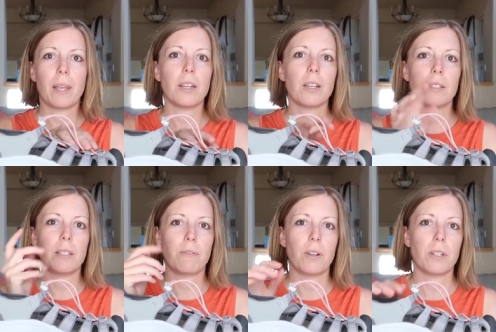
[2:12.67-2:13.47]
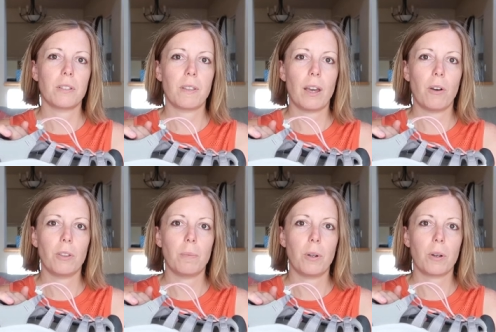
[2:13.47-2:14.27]
And you can see photos of that
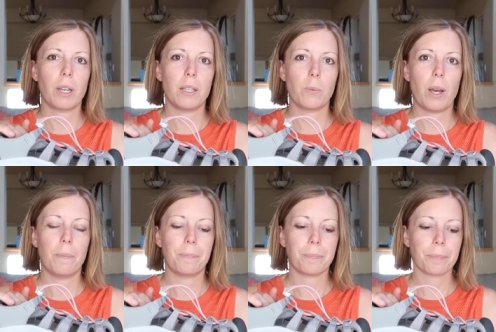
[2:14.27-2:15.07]
on the blog as well.